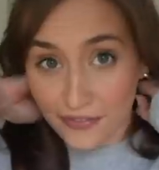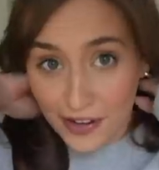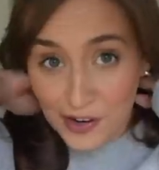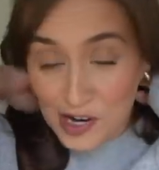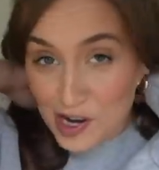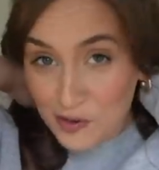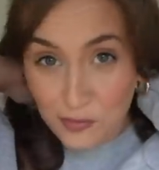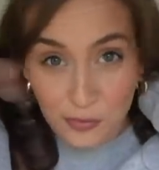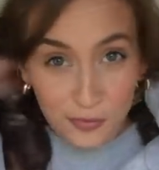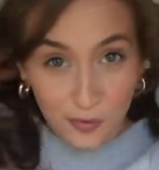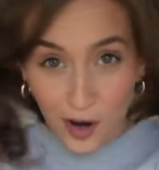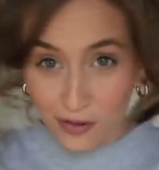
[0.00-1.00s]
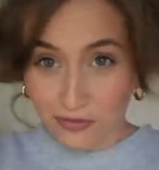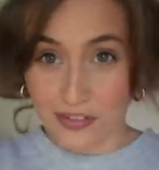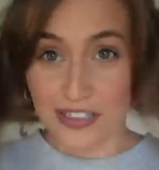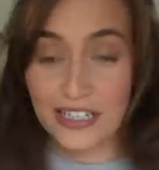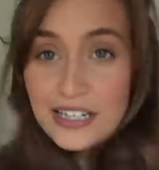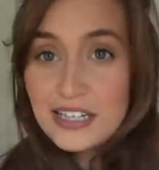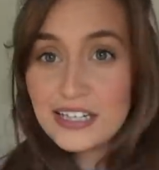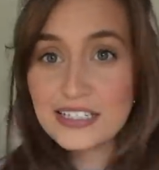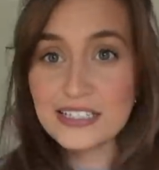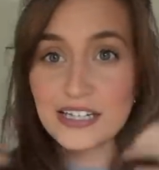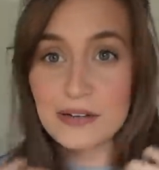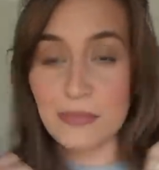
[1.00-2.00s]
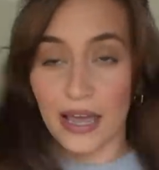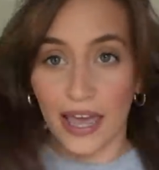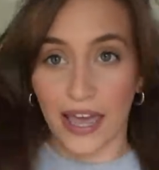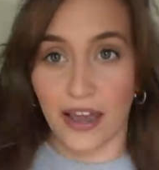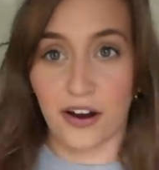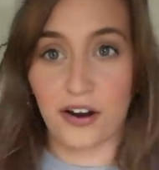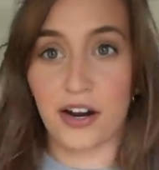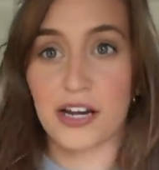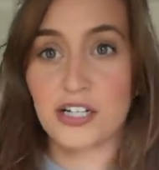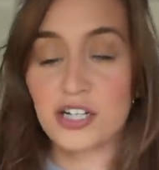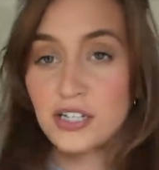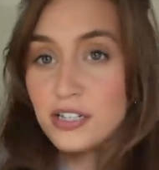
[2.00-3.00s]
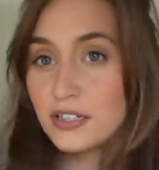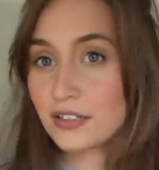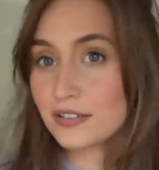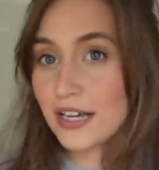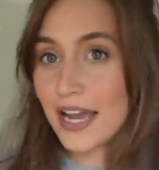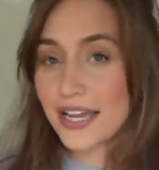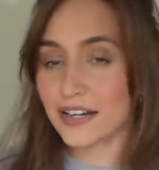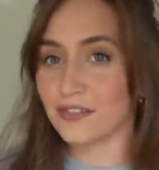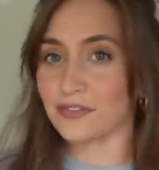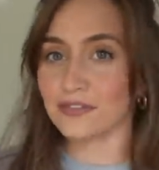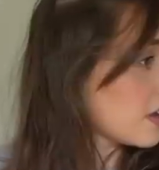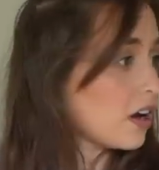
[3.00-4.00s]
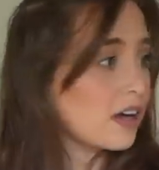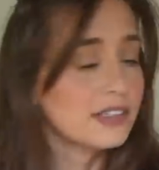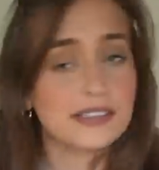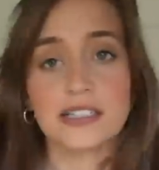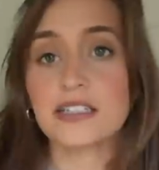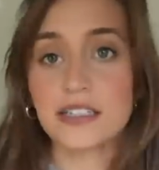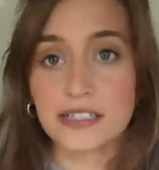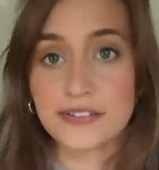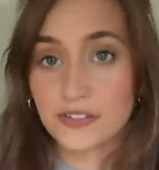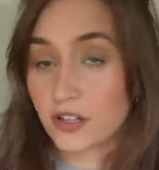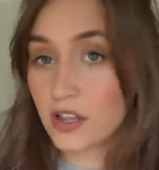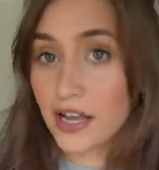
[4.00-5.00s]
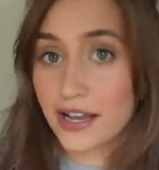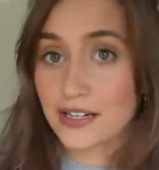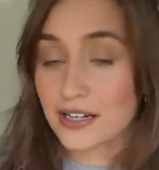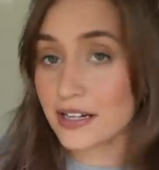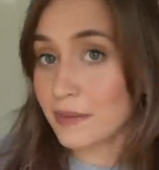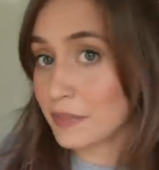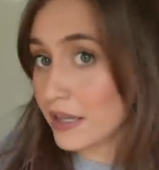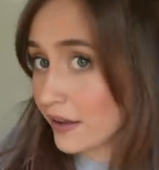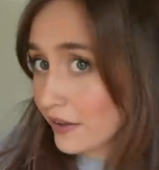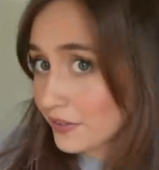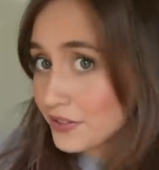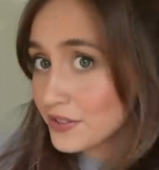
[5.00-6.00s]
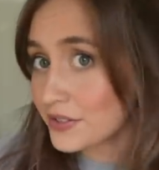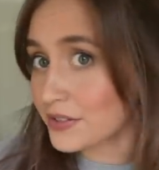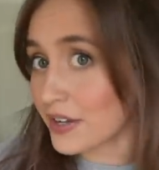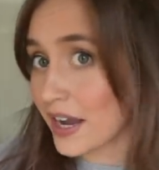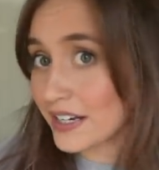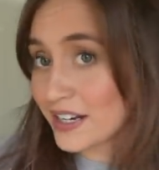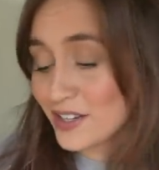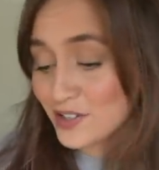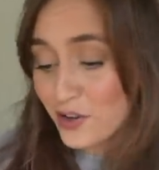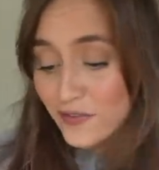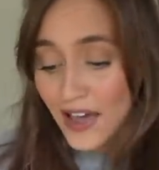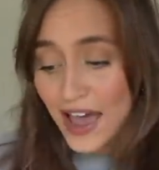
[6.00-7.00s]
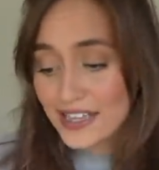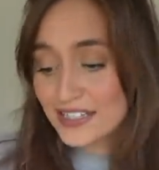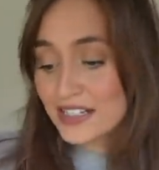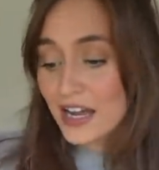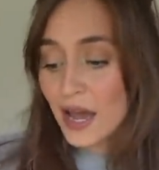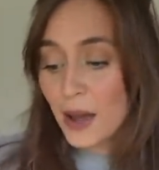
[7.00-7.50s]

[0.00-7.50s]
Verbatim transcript: very roughly did my hair. I just kind of, honestly, it doesn't even look like I did it because I did it so fast.